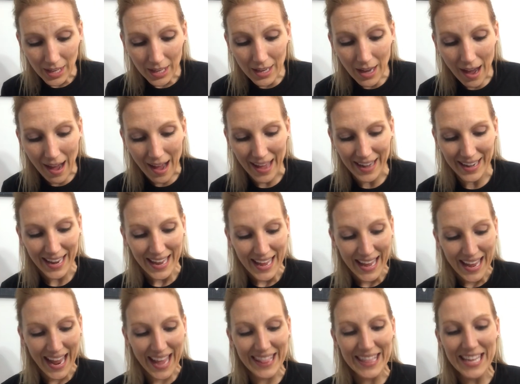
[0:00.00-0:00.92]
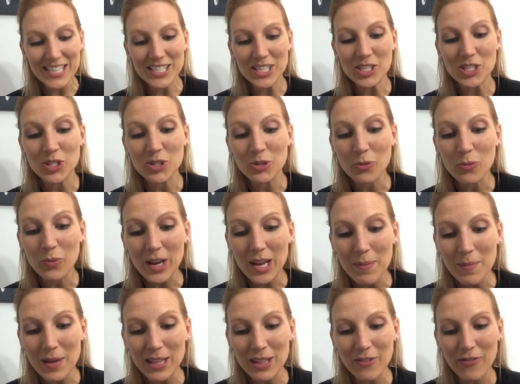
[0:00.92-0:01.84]
God. And then just
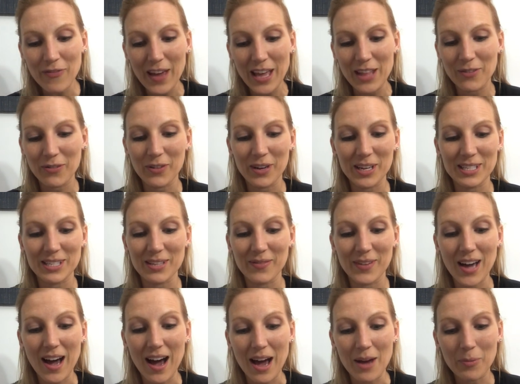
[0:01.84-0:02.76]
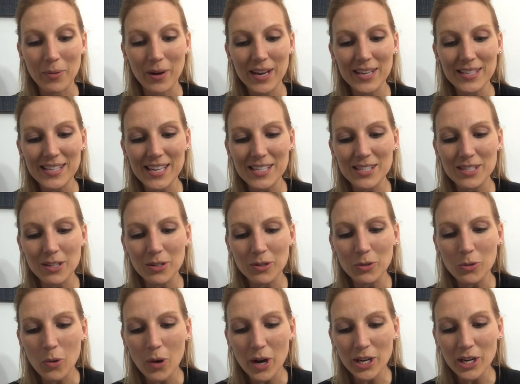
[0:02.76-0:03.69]
screaming the faithfulness of God, where He says, The
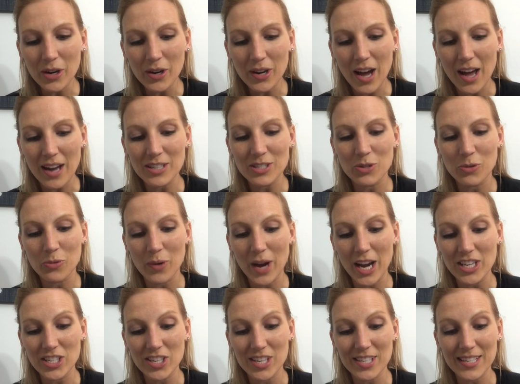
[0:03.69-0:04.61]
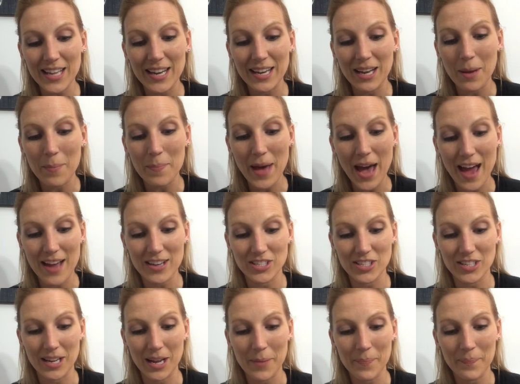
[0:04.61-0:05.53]
Lord your God is gracious and
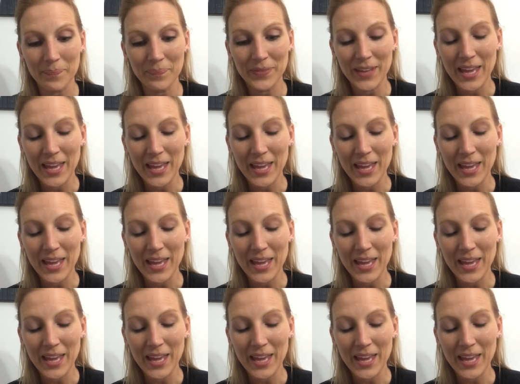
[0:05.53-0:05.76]
compassionate